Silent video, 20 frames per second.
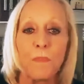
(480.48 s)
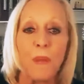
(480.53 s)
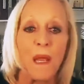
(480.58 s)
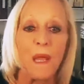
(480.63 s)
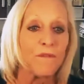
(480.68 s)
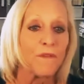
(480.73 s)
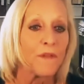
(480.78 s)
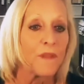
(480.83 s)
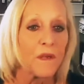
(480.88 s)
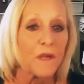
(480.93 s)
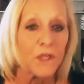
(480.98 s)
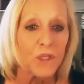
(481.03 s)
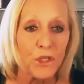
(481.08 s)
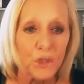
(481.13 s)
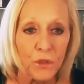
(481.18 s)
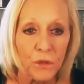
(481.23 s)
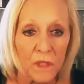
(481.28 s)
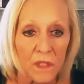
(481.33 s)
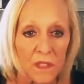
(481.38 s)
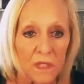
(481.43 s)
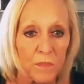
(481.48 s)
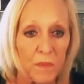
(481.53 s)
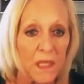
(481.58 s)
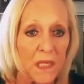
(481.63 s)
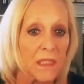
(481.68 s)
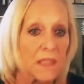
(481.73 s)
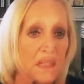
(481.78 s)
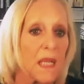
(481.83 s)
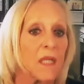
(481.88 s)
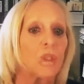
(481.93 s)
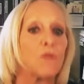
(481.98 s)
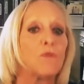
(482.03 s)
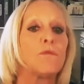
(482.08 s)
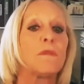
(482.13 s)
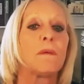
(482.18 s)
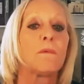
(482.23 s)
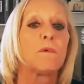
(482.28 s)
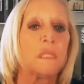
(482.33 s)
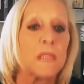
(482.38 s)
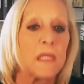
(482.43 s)
paid for their insurance because I knew
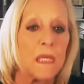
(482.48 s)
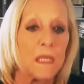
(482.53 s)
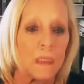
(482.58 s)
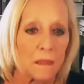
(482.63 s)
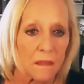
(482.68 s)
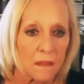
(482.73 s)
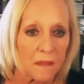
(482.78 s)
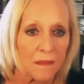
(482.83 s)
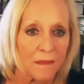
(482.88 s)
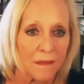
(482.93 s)
they would need it